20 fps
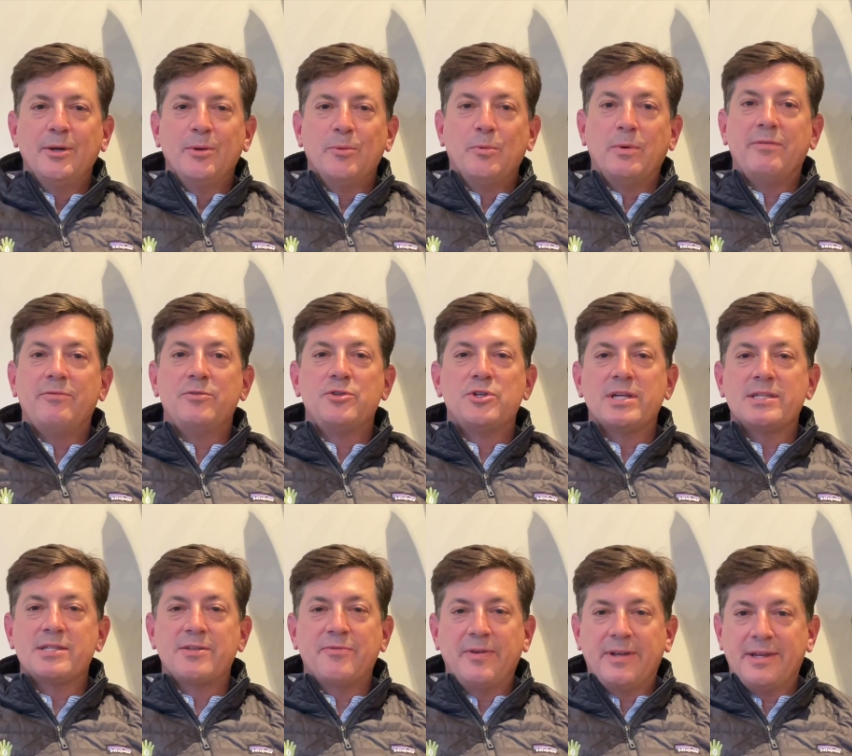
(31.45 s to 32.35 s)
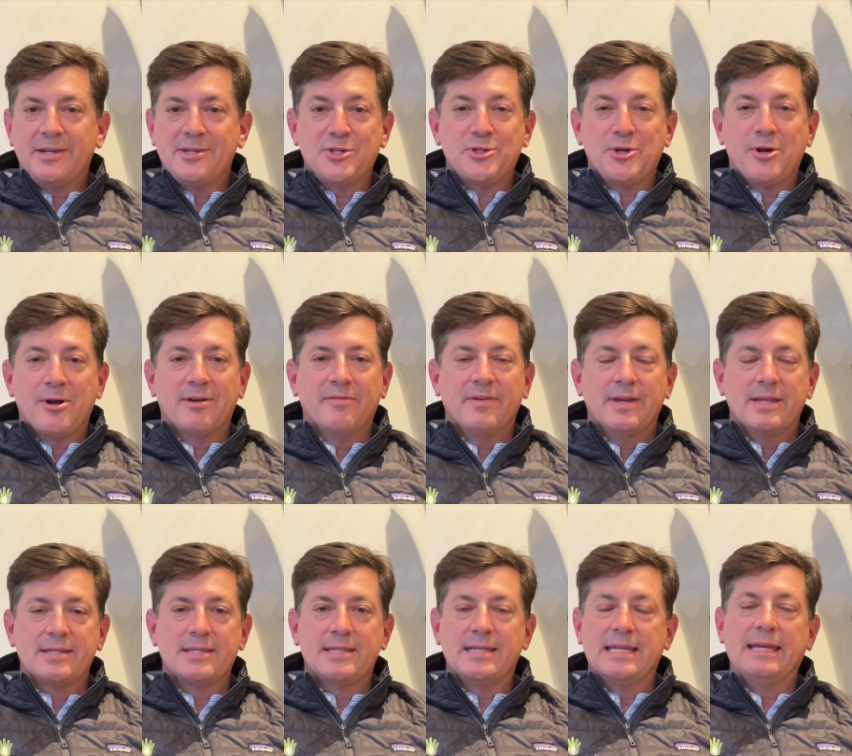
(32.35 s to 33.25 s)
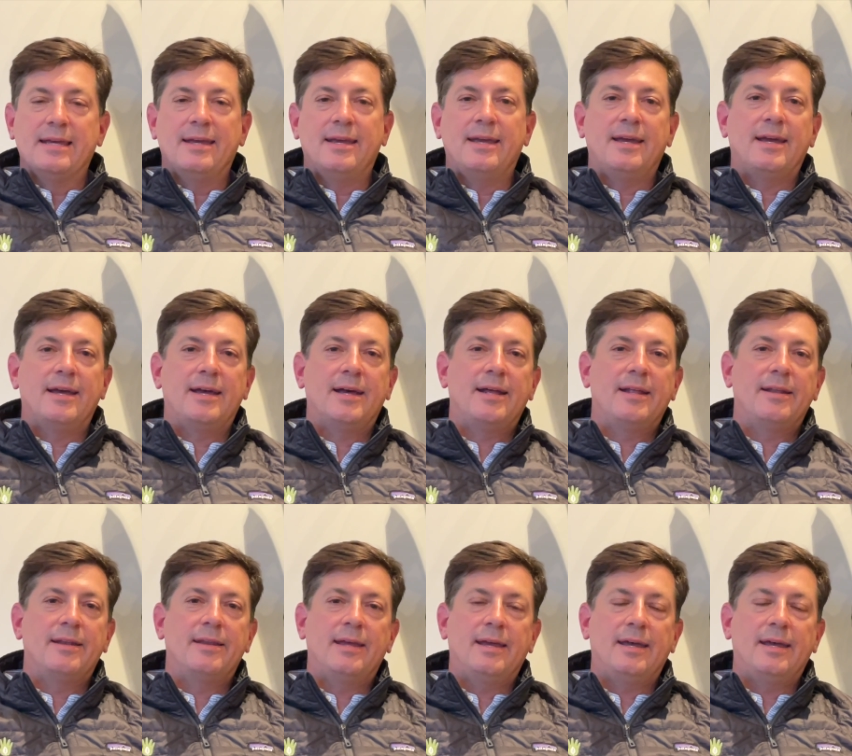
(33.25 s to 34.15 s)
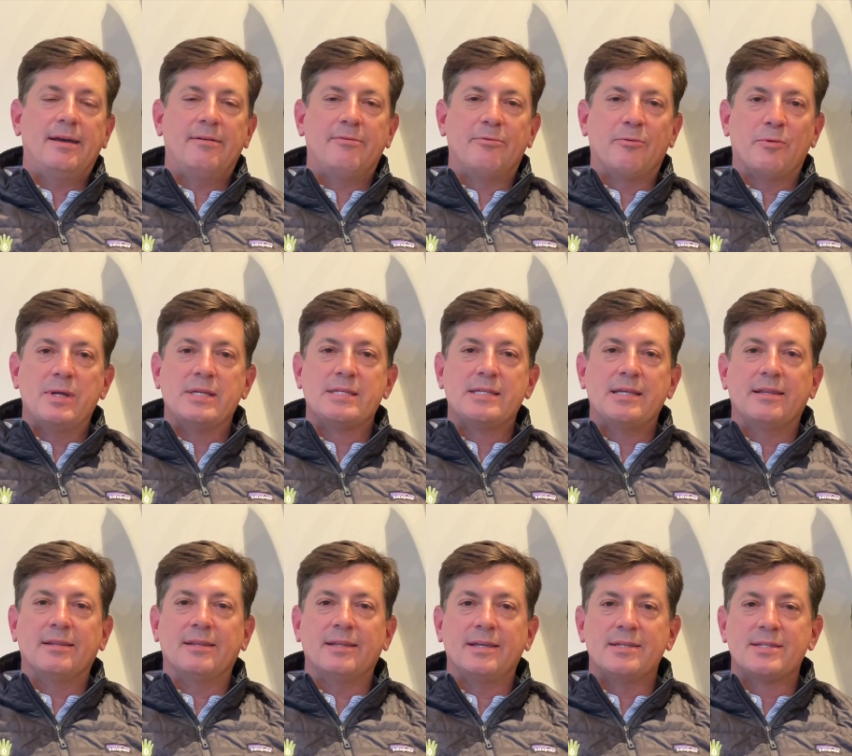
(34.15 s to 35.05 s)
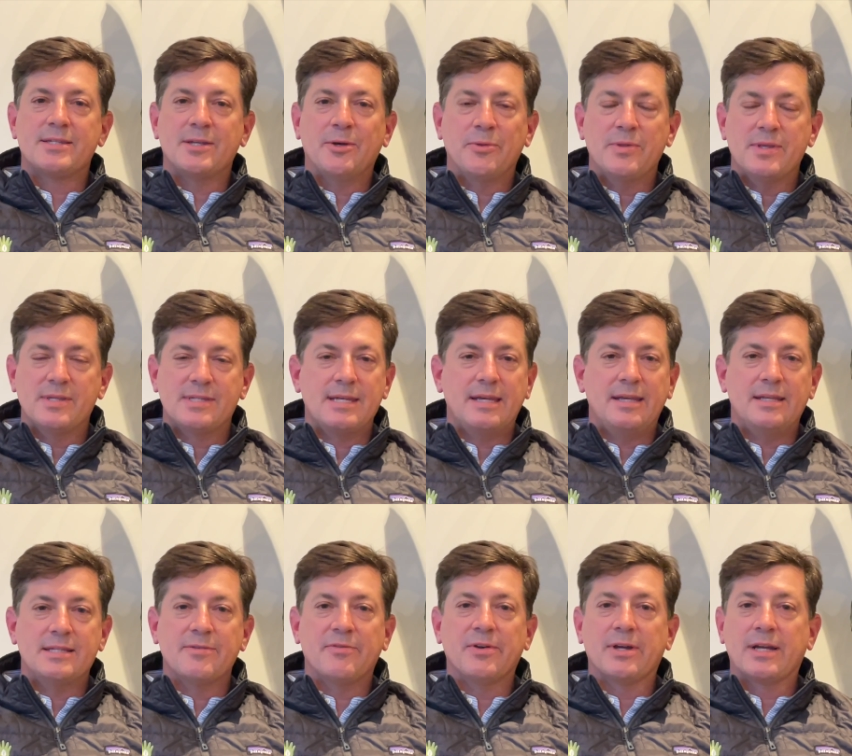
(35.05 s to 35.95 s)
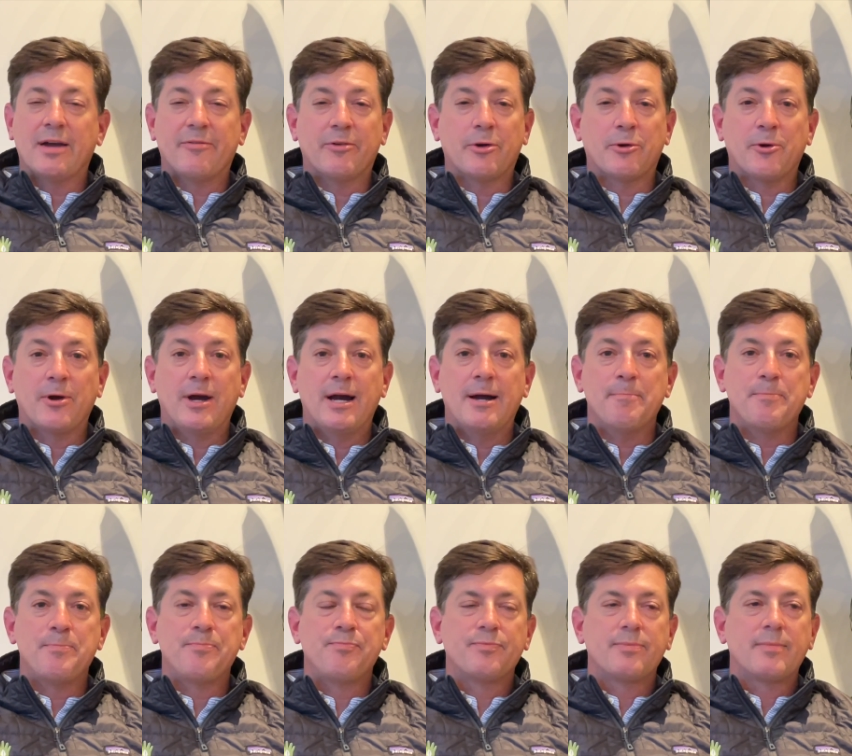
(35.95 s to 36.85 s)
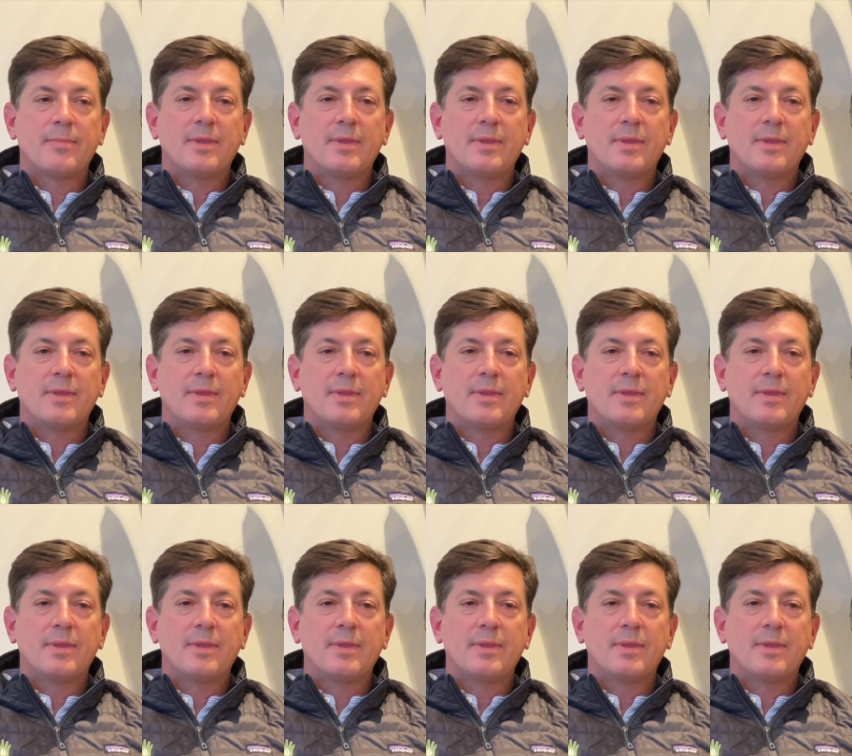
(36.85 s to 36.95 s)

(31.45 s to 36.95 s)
We've just finished harvest and have recently sowed the seeds of a cover crop.